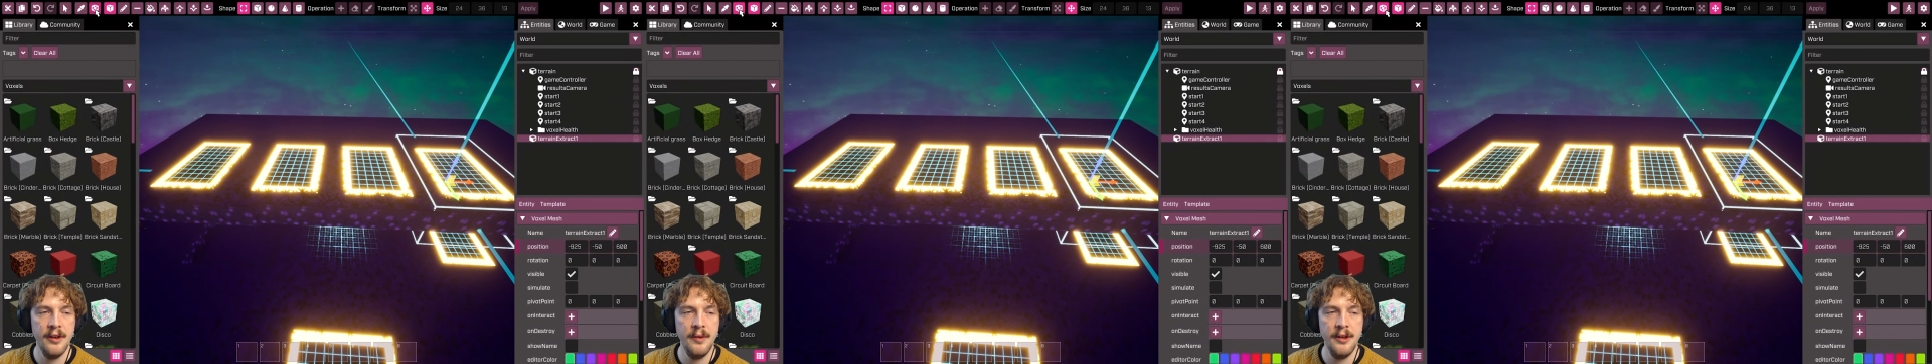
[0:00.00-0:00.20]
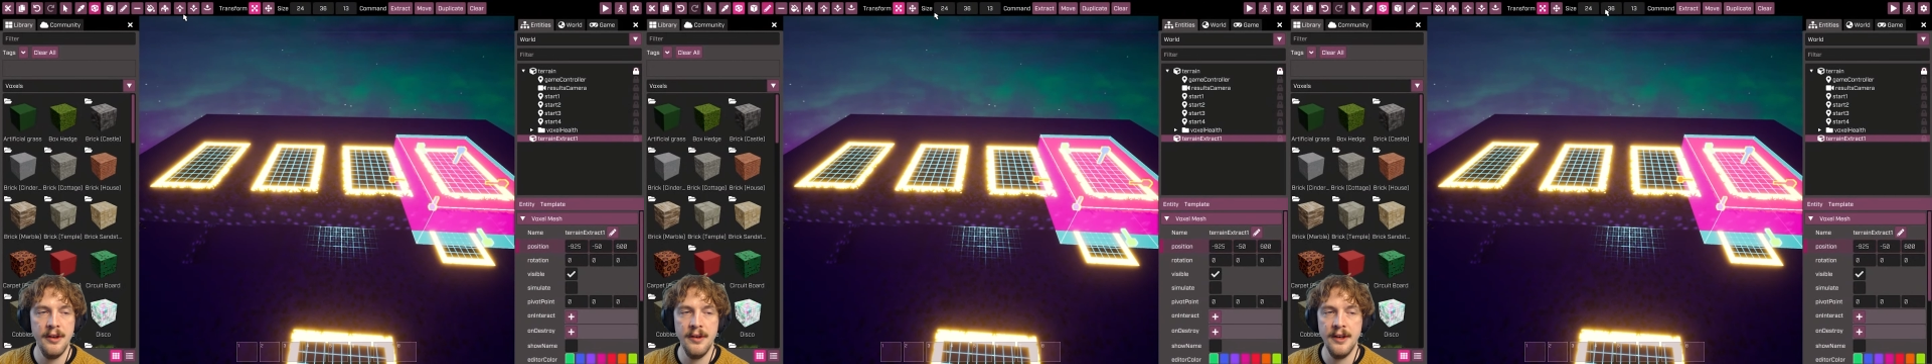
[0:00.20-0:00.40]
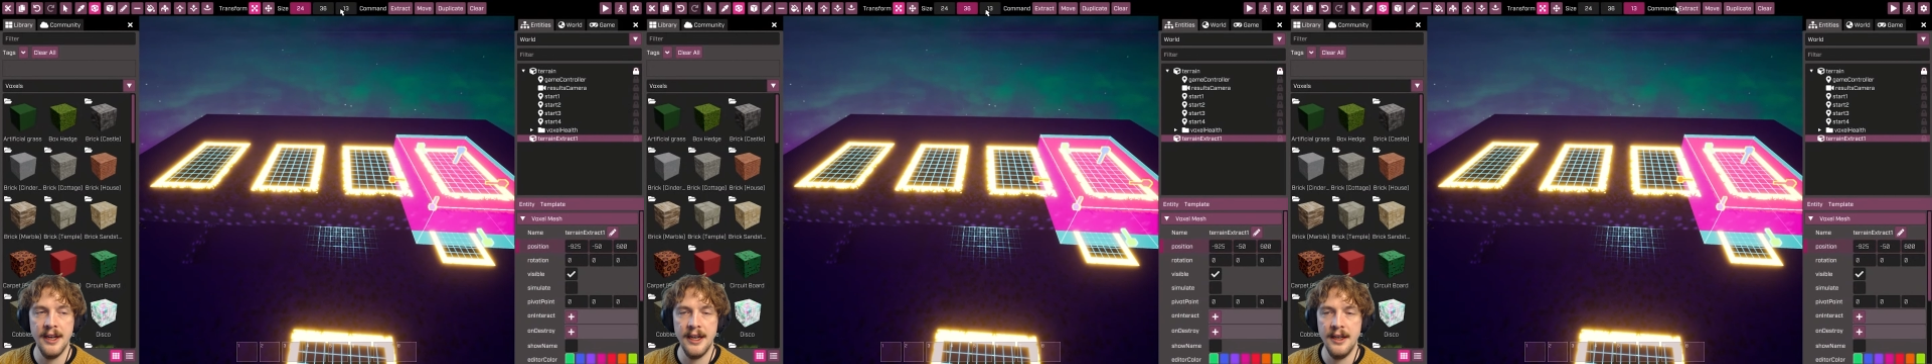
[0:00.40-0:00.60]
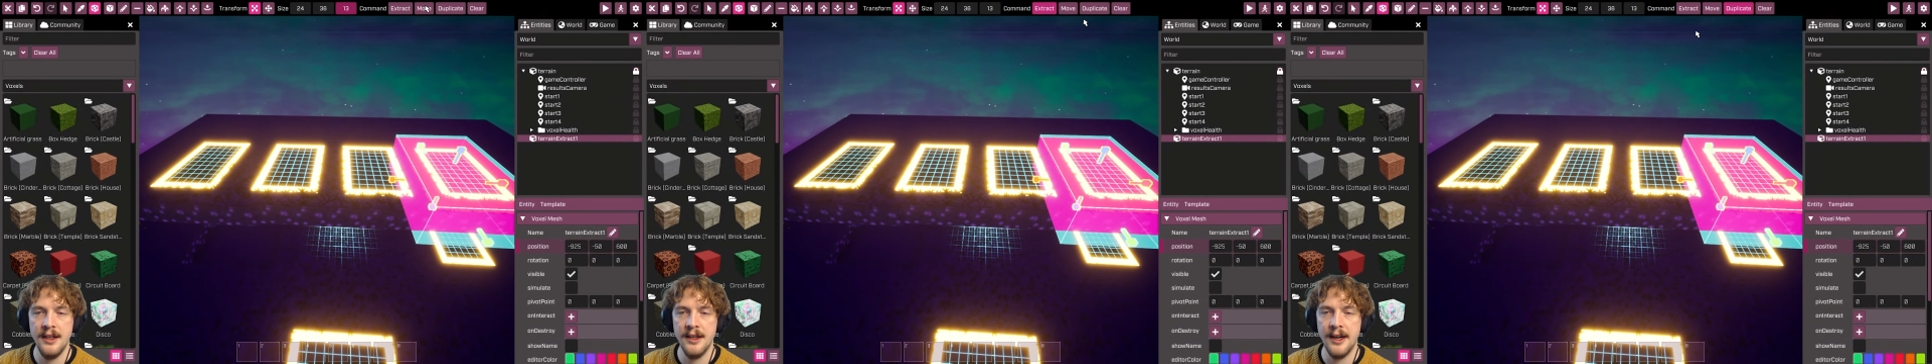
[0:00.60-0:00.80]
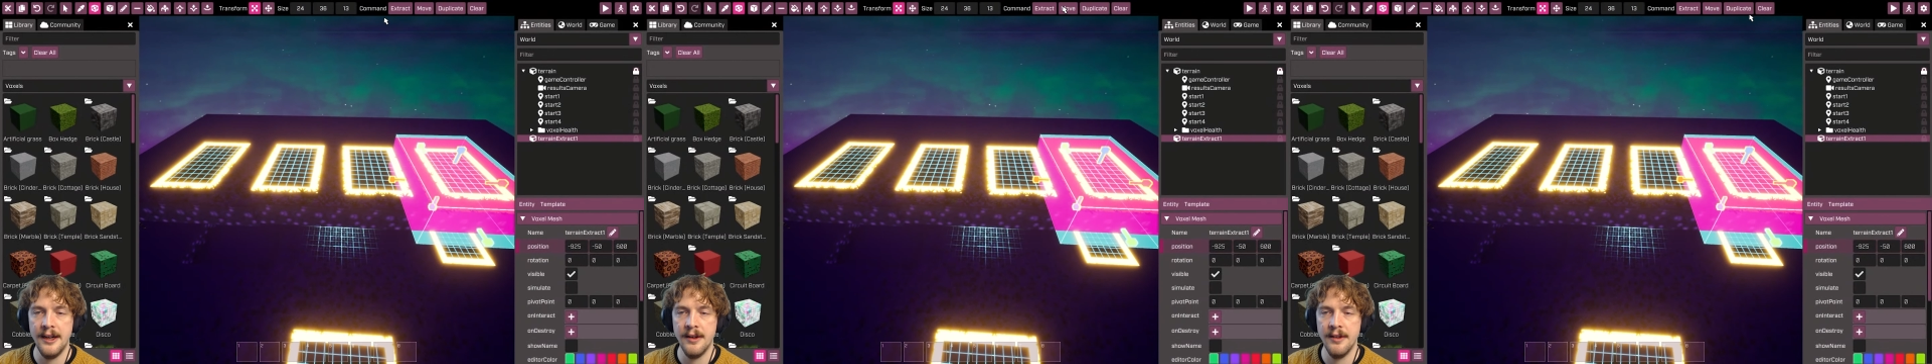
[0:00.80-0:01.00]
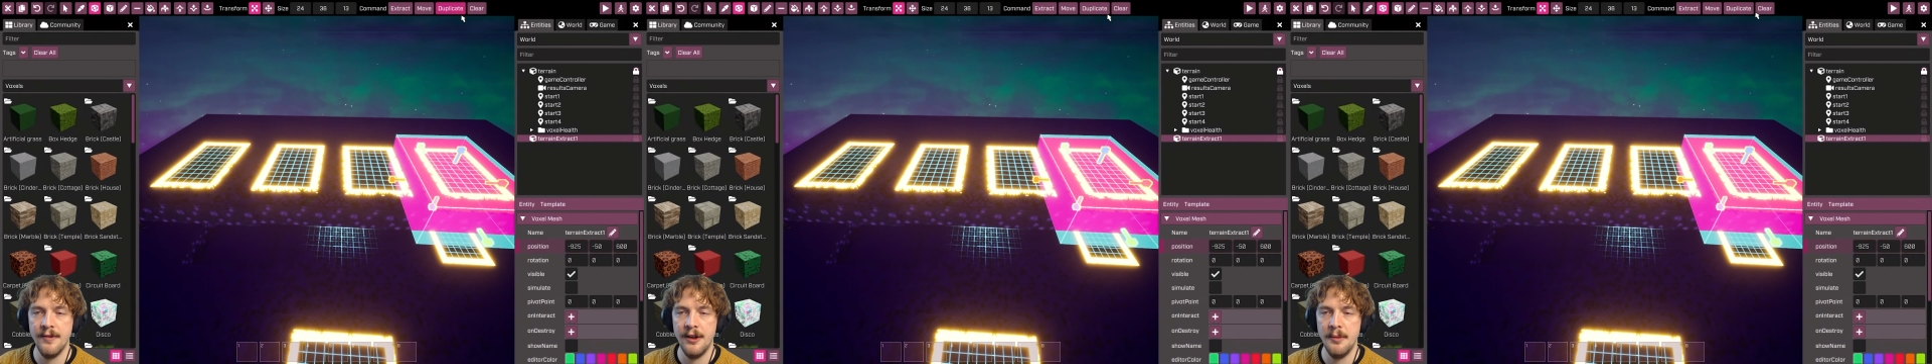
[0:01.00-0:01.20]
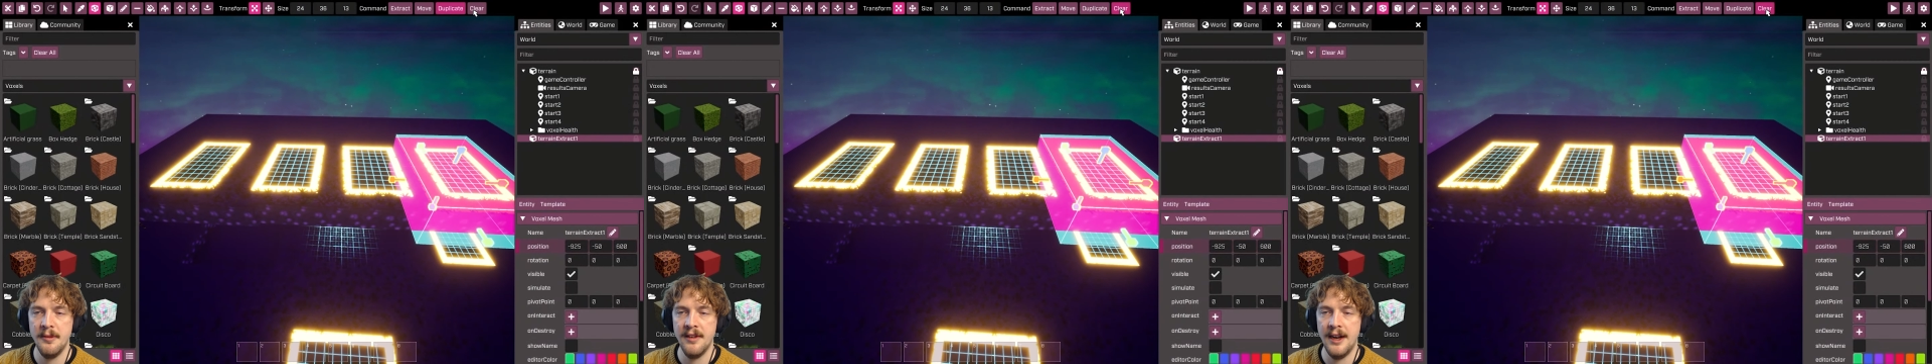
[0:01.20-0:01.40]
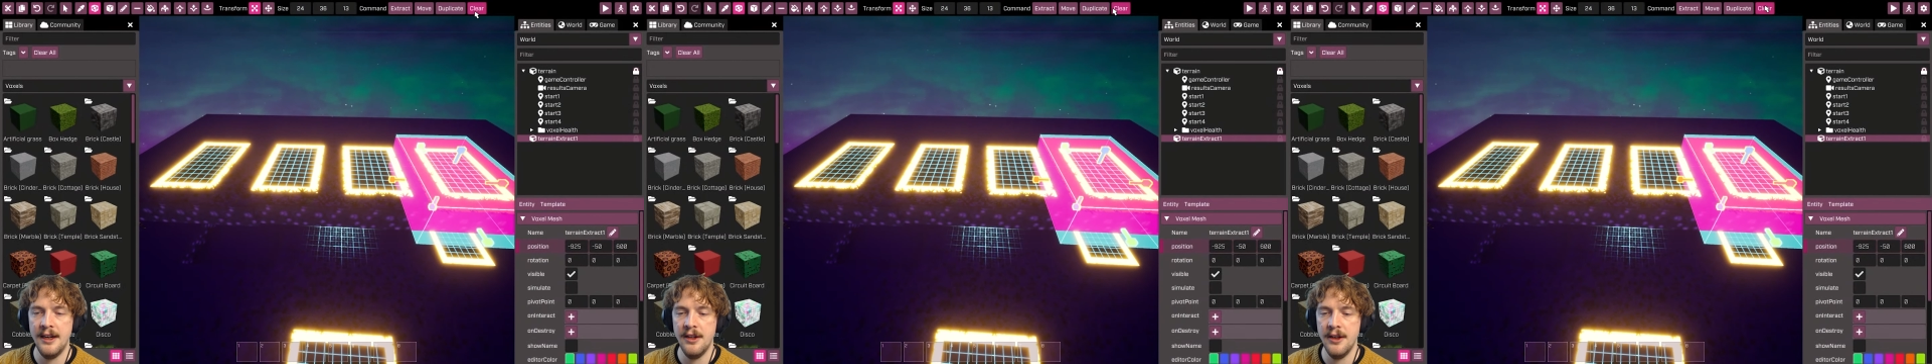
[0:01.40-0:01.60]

you can click on the volume select.